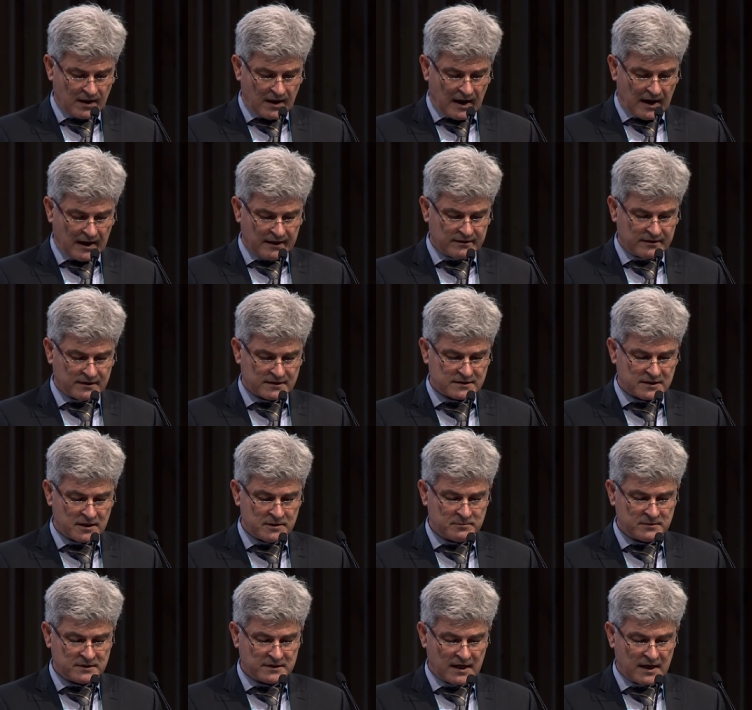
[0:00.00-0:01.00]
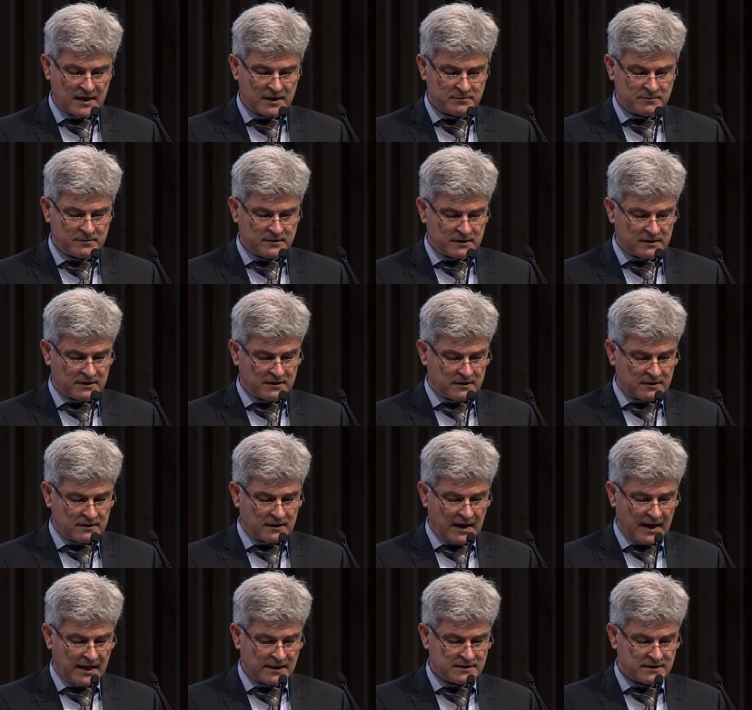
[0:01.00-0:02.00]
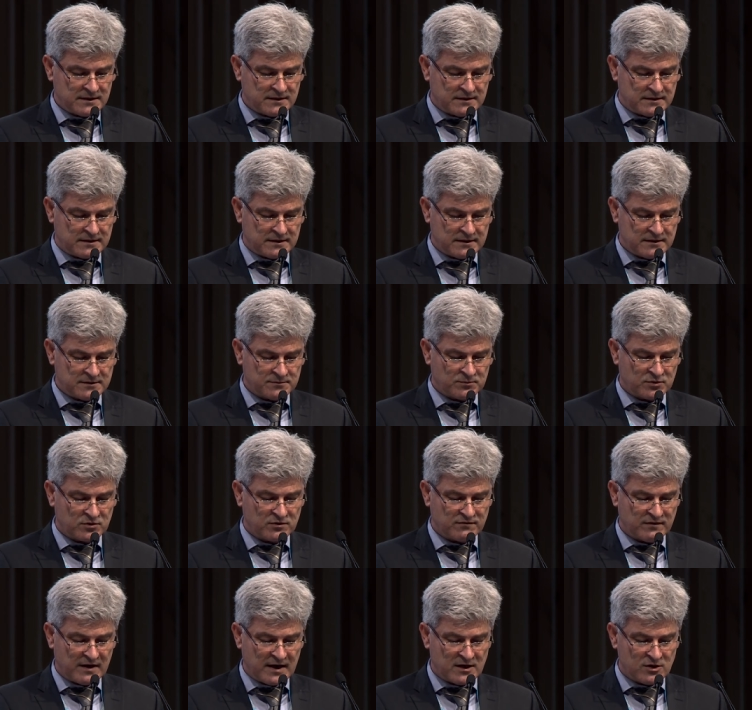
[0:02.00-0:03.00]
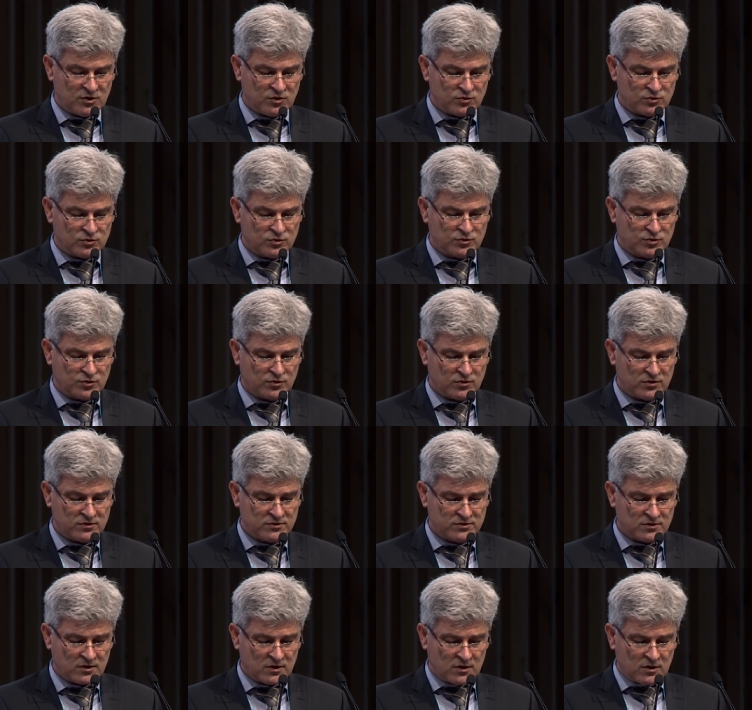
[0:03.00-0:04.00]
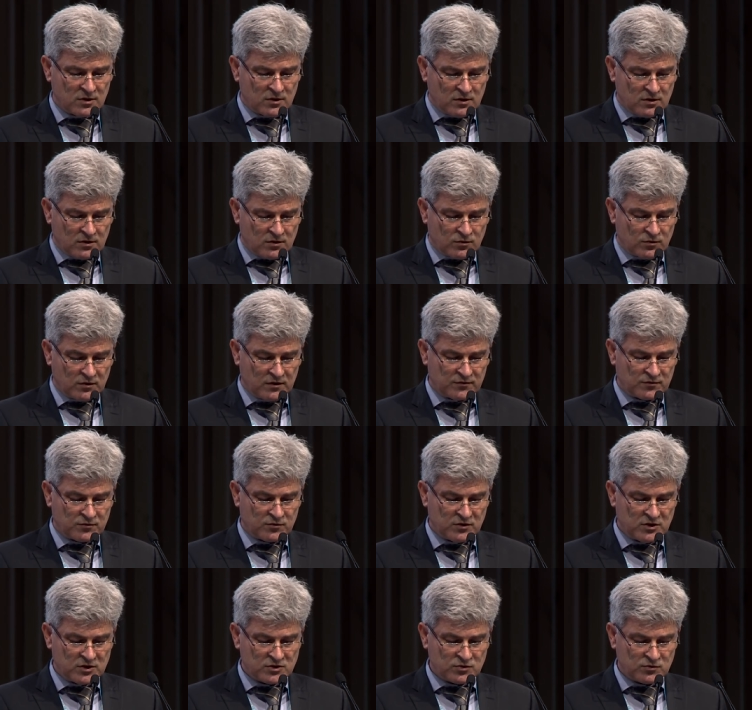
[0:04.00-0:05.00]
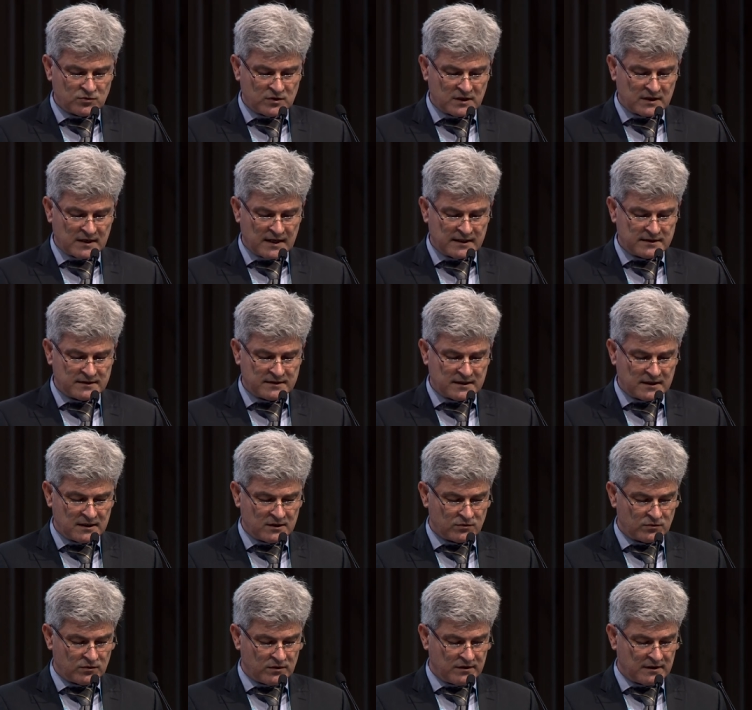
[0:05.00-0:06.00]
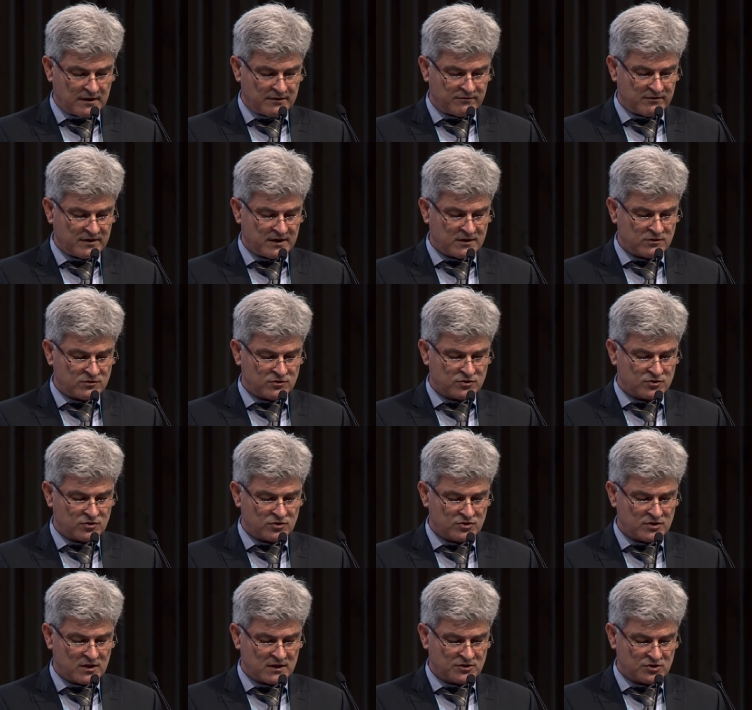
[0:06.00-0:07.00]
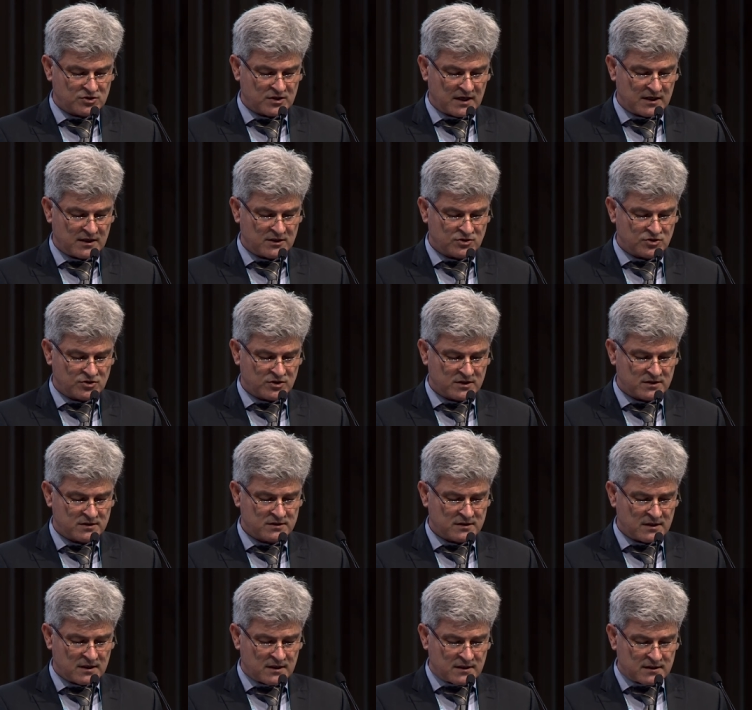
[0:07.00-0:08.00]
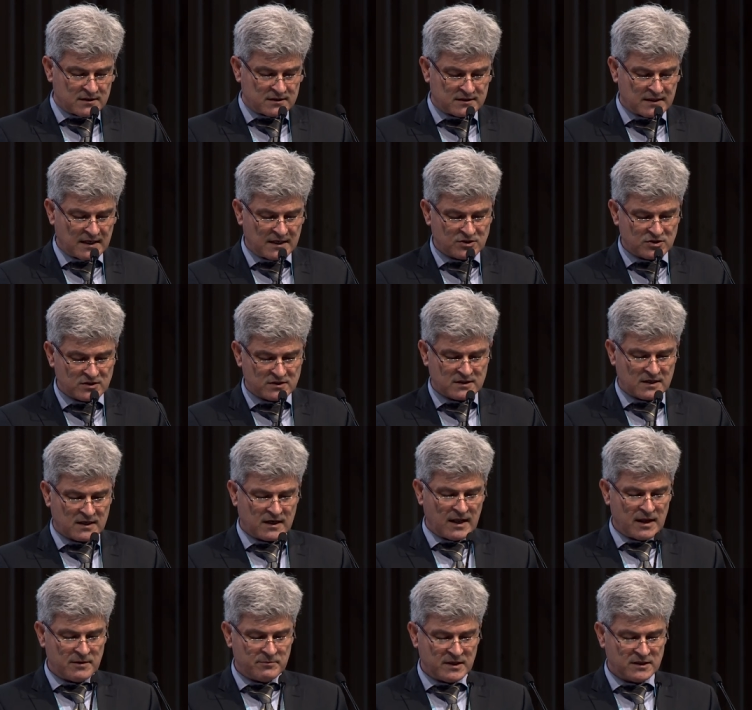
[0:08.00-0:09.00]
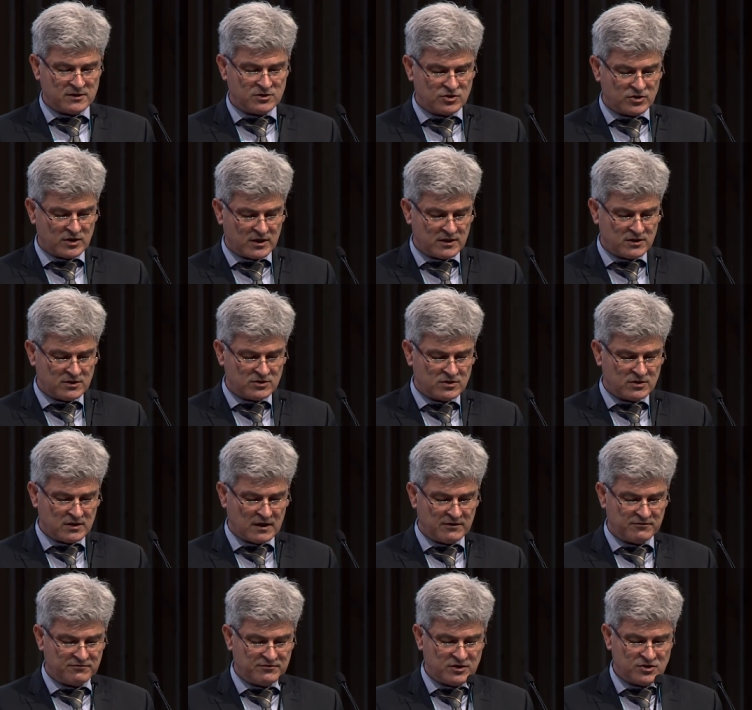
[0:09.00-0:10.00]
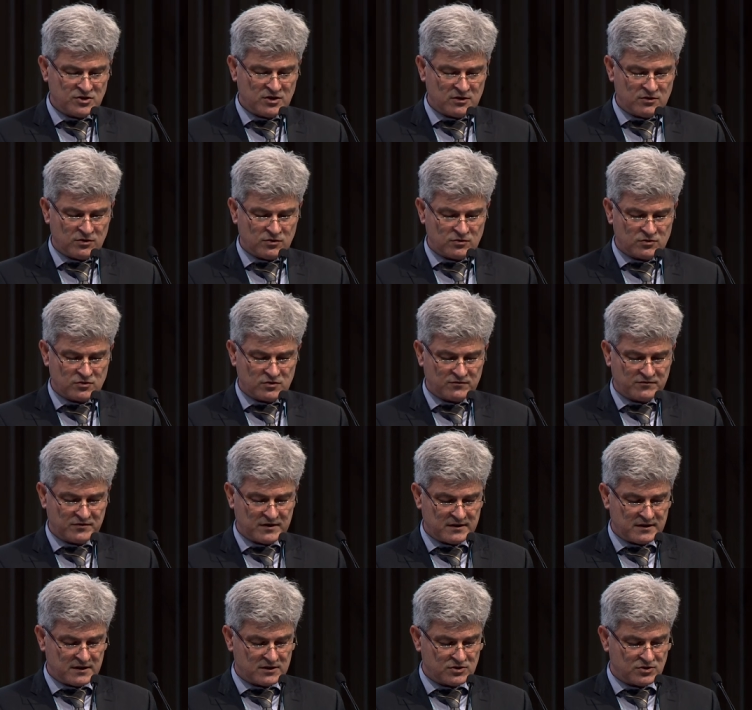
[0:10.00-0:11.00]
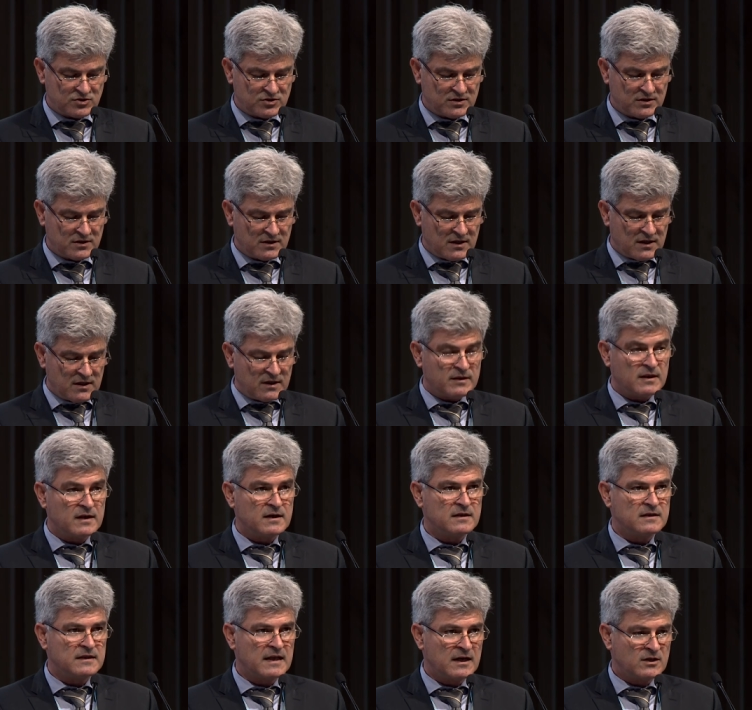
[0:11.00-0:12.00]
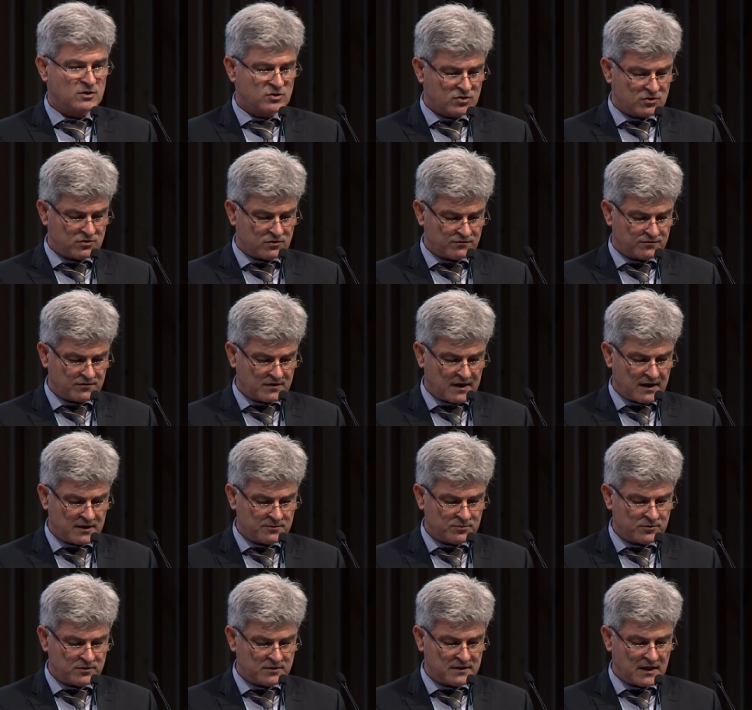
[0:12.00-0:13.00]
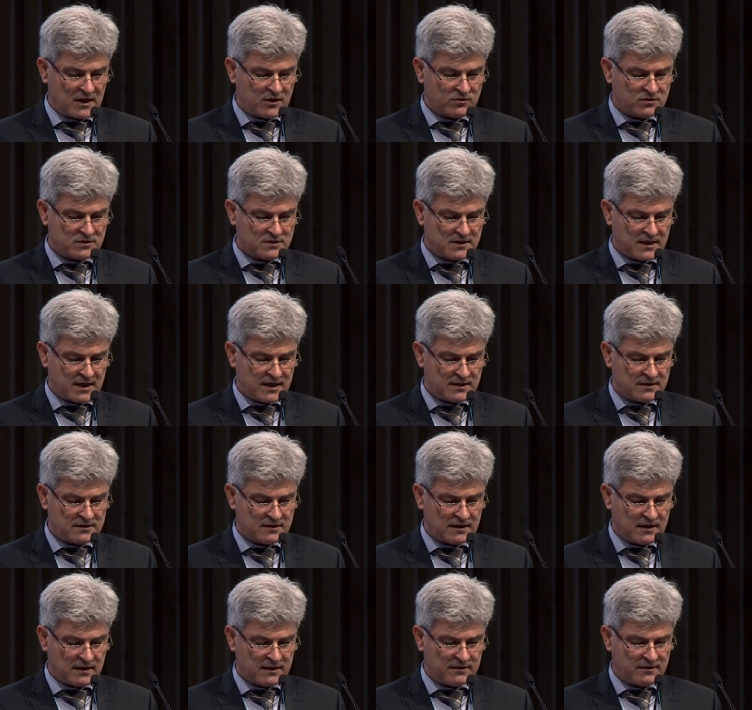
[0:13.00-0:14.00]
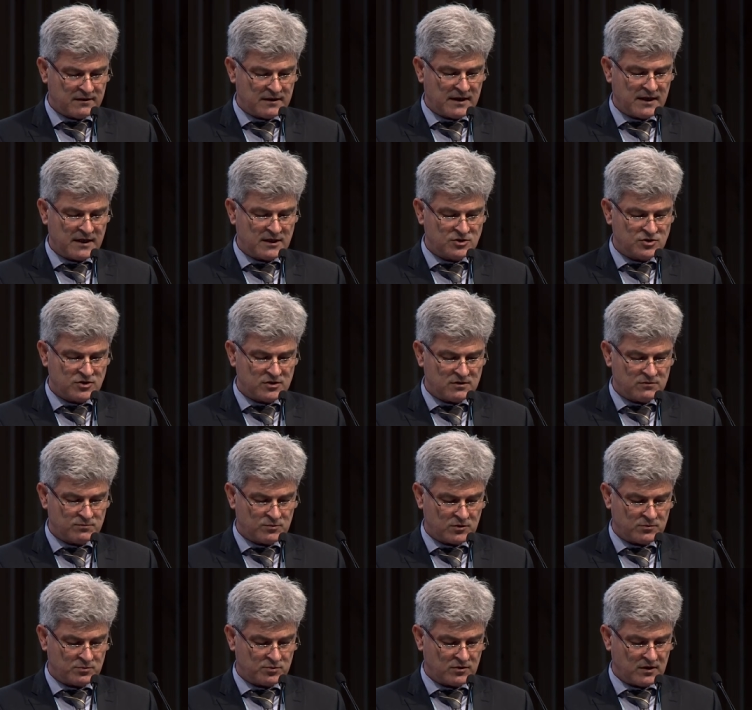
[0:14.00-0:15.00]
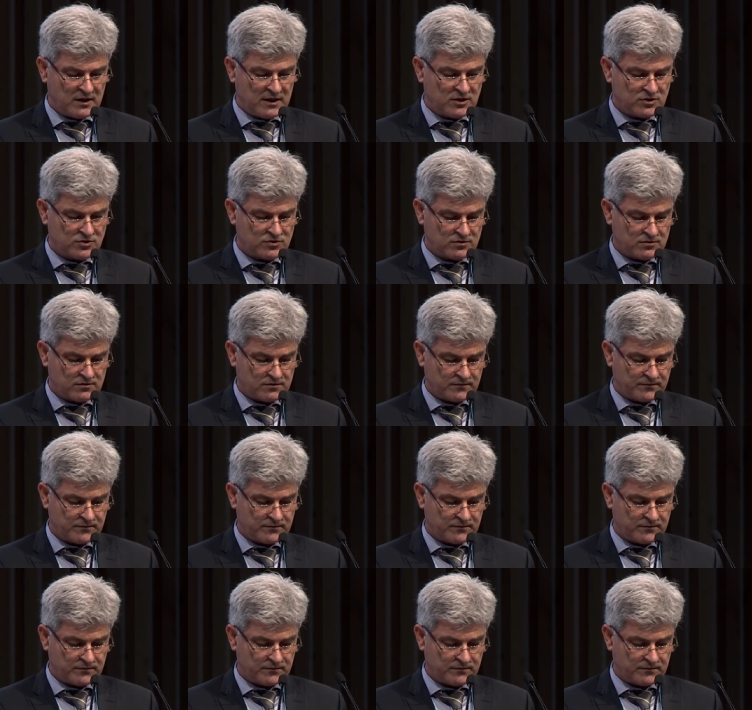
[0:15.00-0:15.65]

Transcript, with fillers: At the same time, ICTs provide new tools with which we can deal with the various social challenges such as climate change, efficient use of energy, the reduction of carbon dioxide, and the aging population.